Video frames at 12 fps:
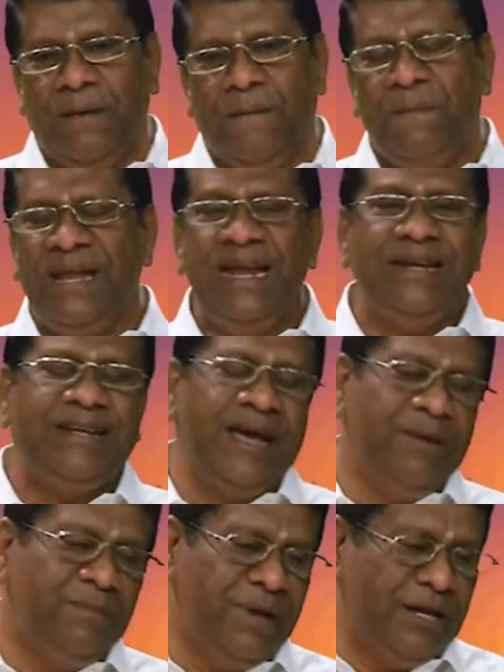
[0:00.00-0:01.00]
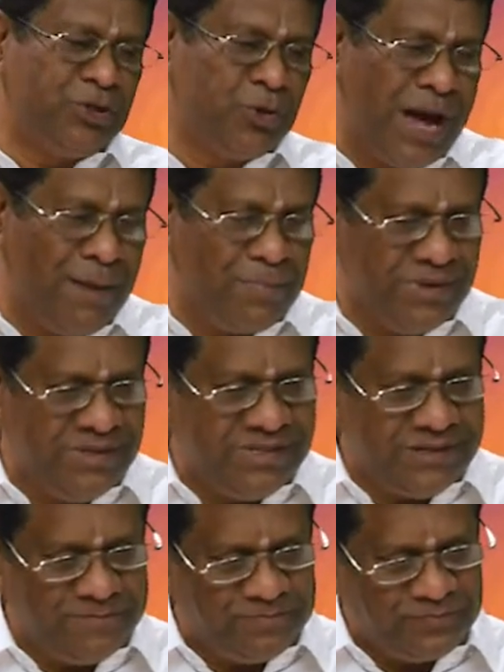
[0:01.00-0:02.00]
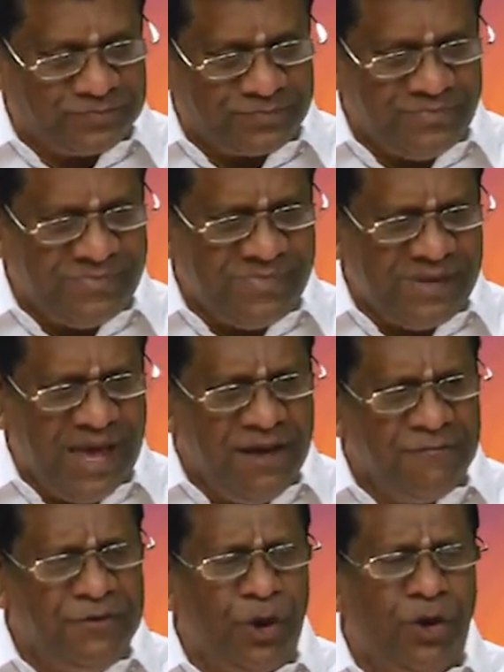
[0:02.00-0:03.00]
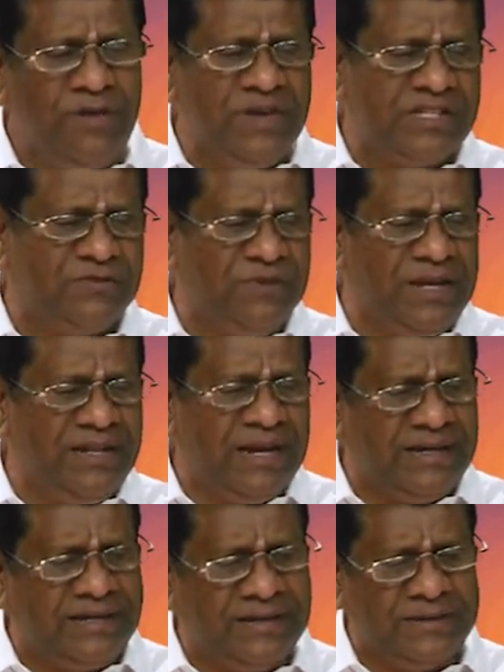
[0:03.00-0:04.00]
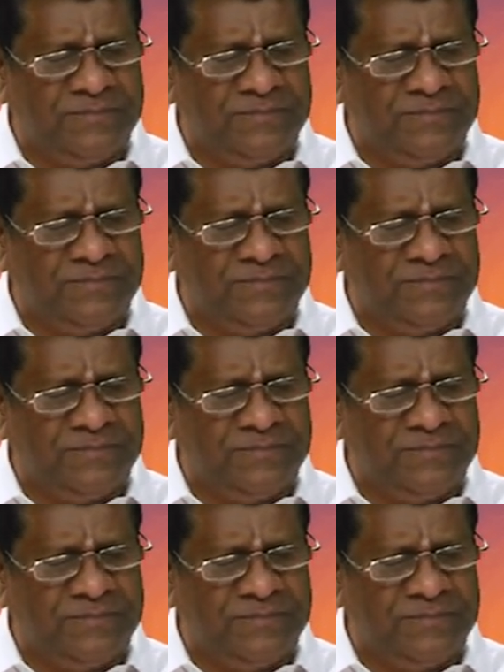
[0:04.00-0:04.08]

Many a time it so happens, we always feel that